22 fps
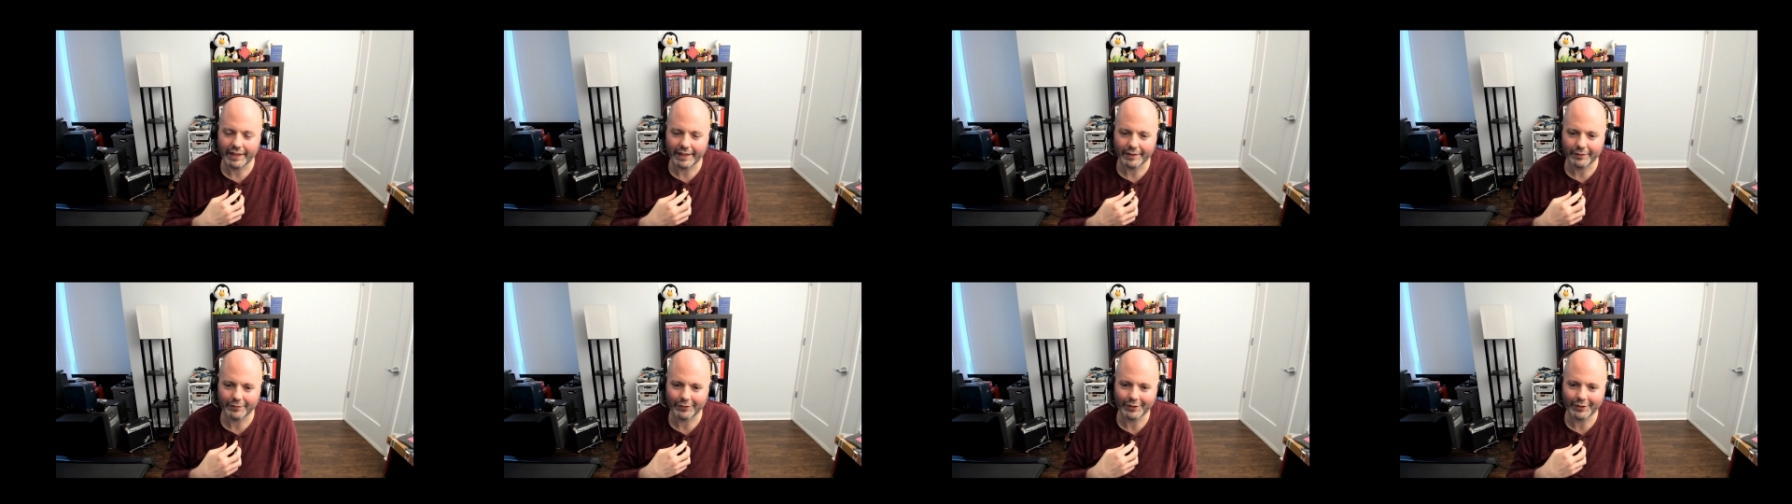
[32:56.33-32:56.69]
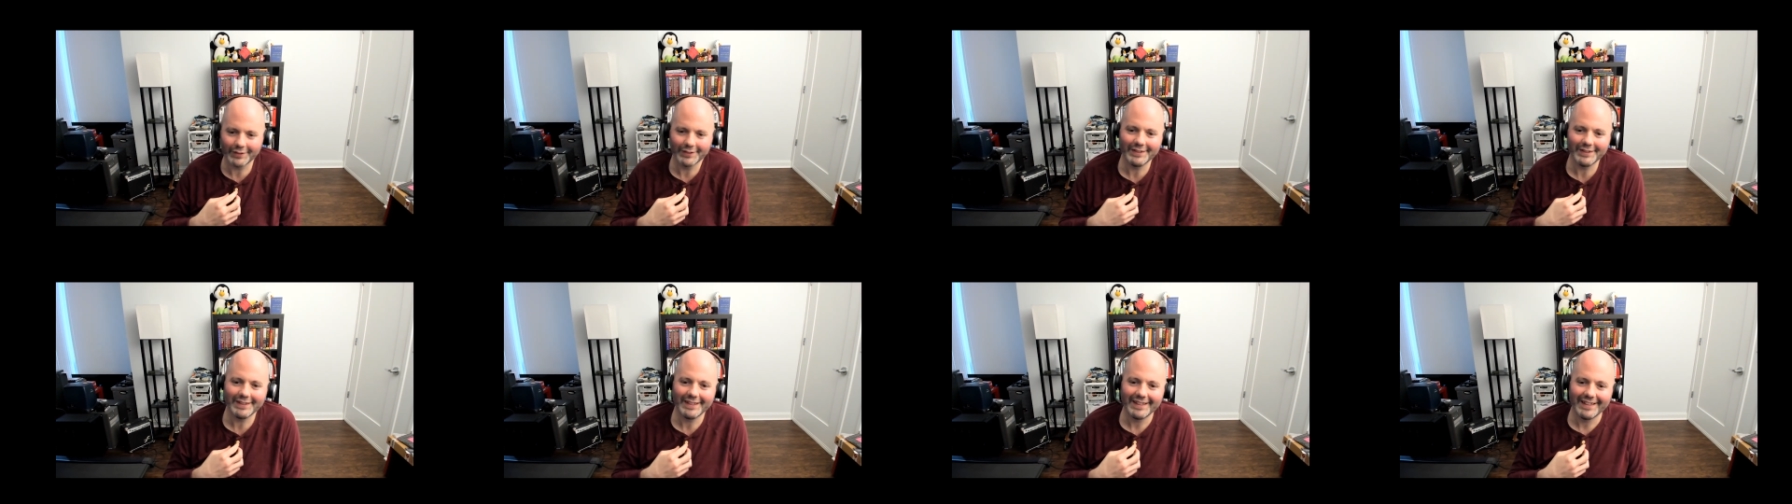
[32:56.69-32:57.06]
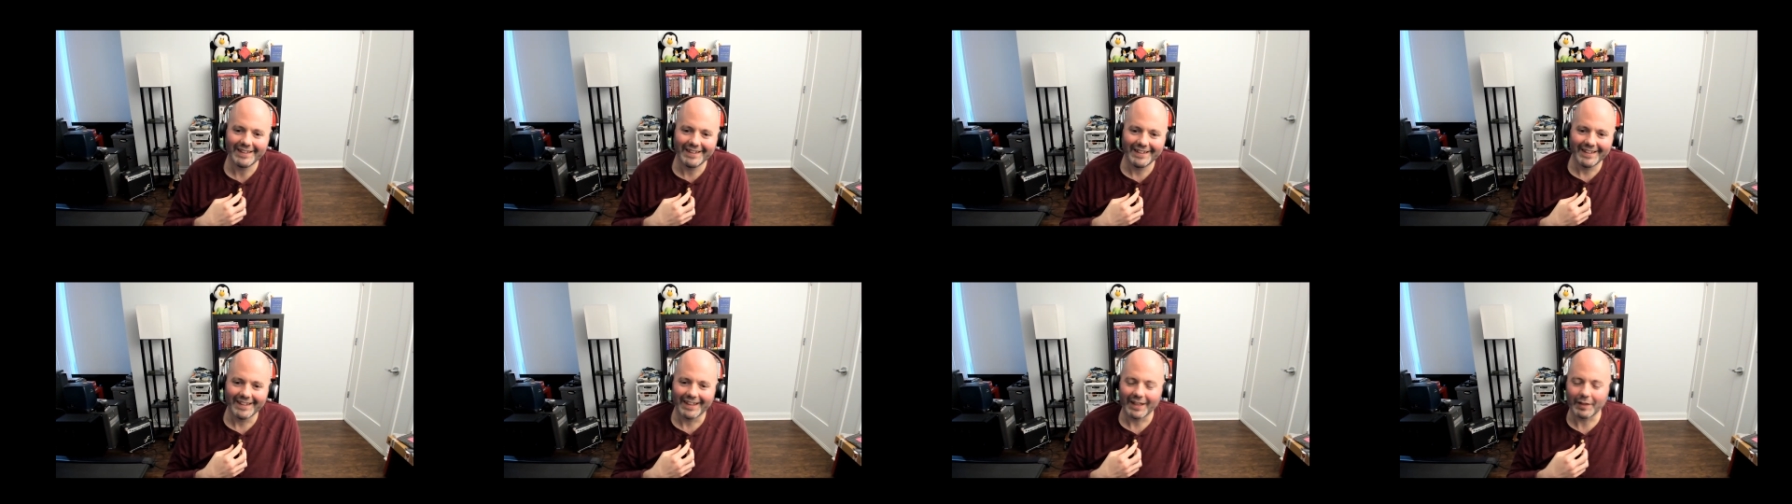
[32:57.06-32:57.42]
I have written
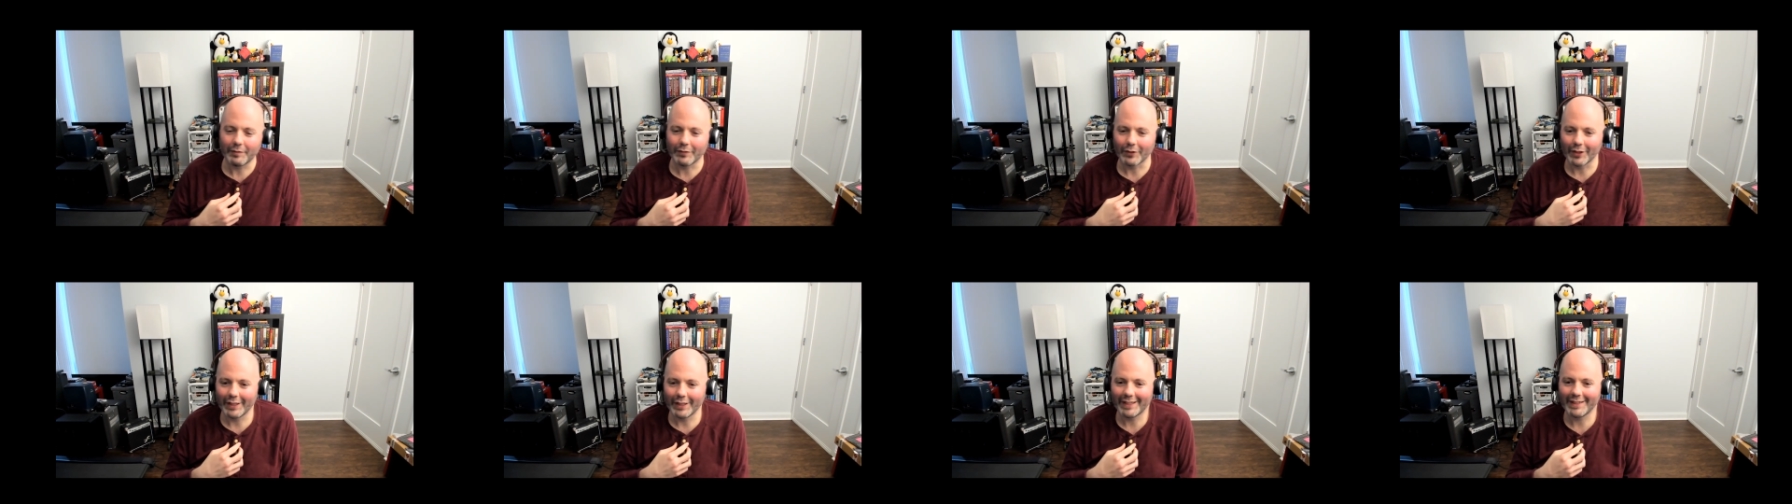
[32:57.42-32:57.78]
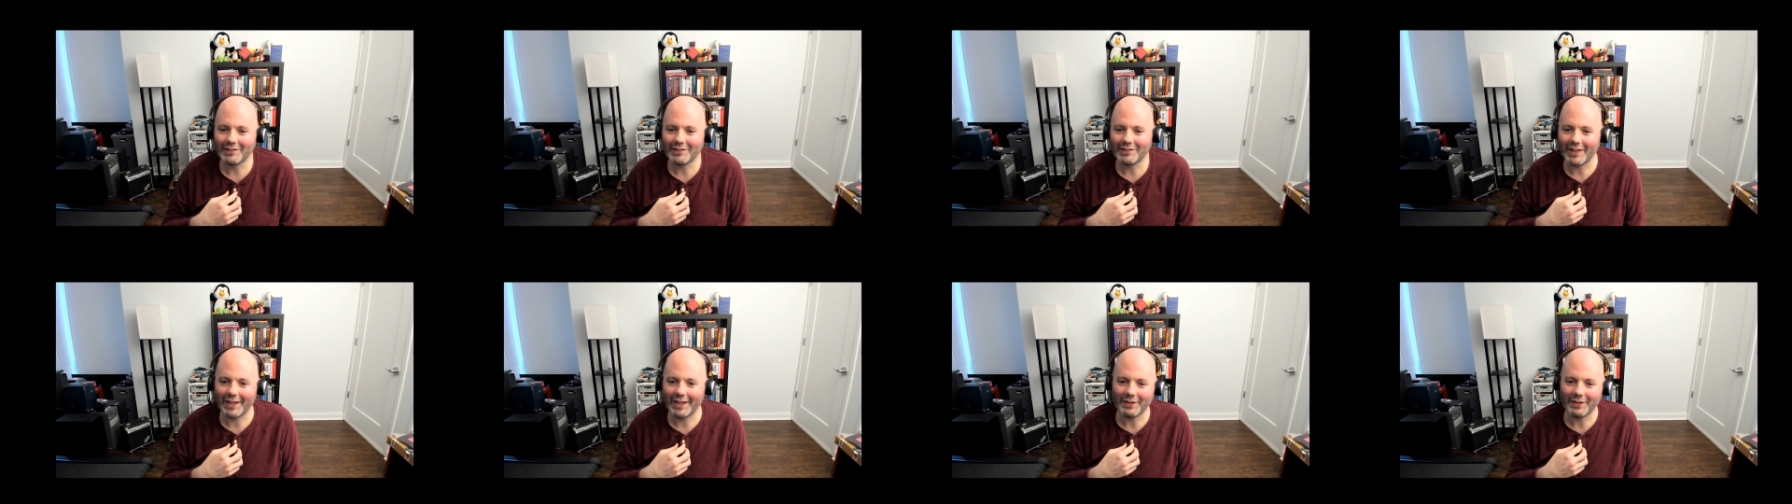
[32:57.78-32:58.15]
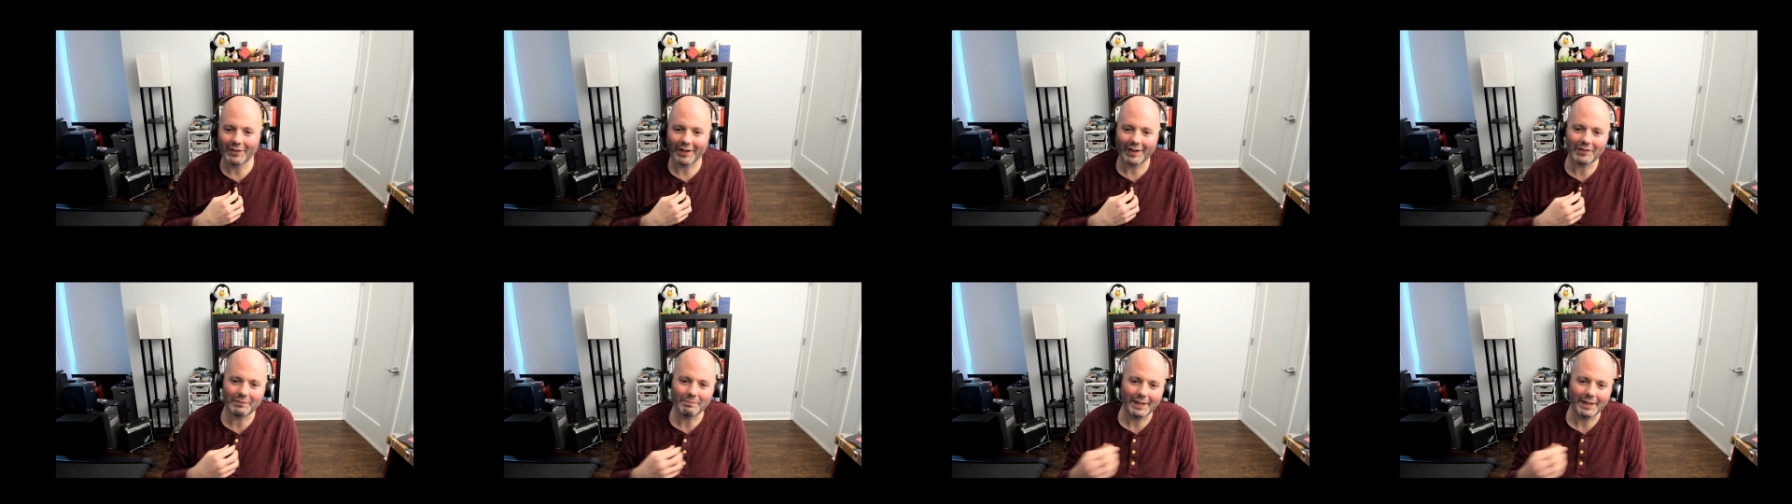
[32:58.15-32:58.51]
a fully
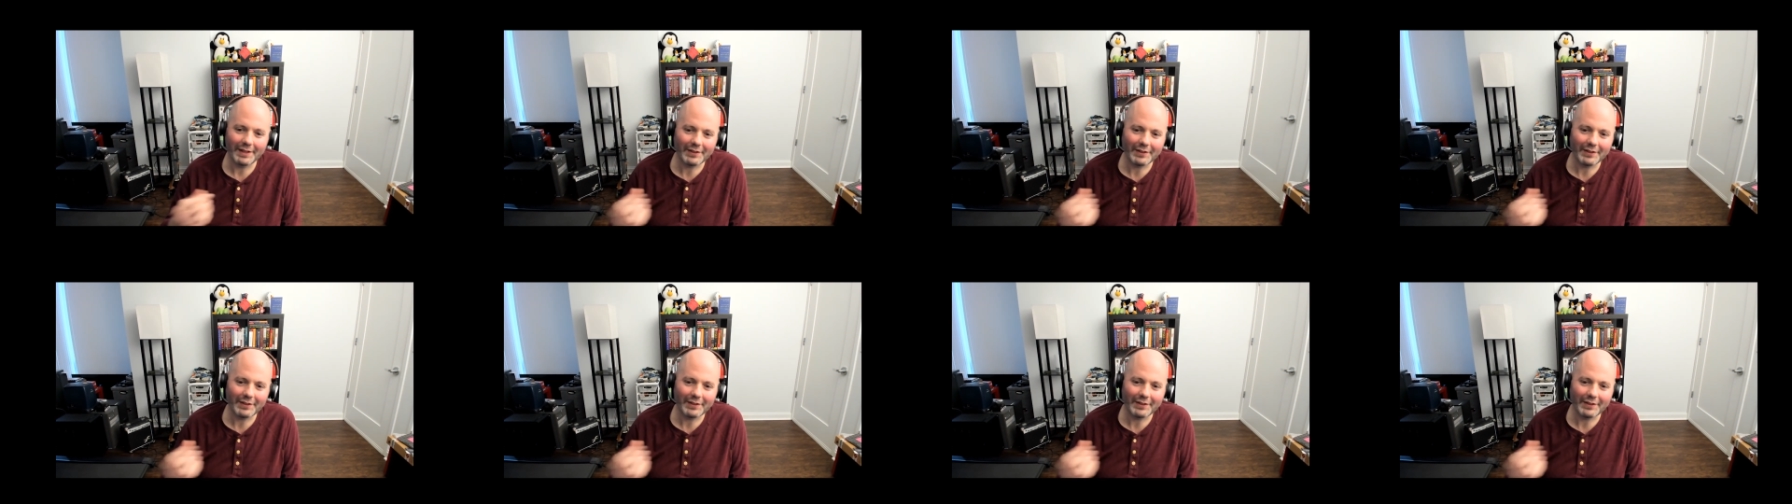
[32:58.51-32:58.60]
containerized